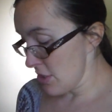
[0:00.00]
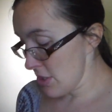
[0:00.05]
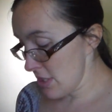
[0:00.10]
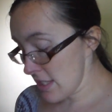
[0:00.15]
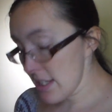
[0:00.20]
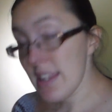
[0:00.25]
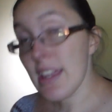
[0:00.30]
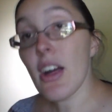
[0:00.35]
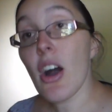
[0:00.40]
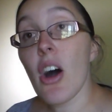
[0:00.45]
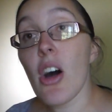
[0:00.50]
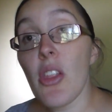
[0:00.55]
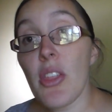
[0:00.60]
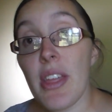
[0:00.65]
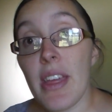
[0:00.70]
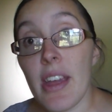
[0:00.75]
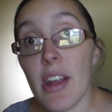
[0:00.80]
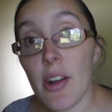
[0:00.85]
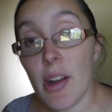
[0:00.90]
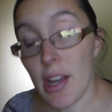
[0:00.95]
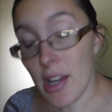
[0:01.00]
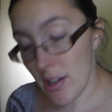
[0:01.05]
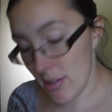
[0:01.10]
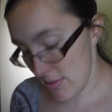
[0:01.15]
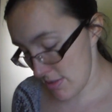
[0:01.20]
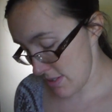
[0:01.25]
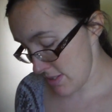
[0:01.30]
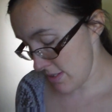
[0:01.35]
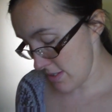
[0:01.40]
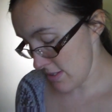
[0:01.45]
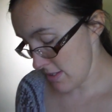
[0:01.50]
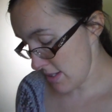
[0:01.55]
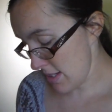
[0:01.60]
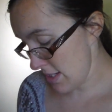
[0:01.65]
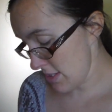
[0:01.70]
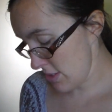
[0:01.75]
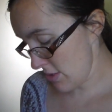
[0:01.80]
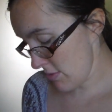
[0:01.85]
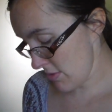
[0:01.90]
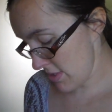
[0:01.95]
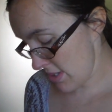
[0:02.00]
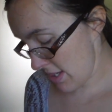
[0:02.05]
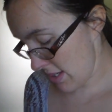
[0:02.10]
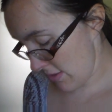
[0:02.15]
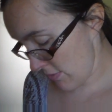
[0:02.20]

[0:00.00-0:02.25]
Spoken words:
You need to get all the air out. I don't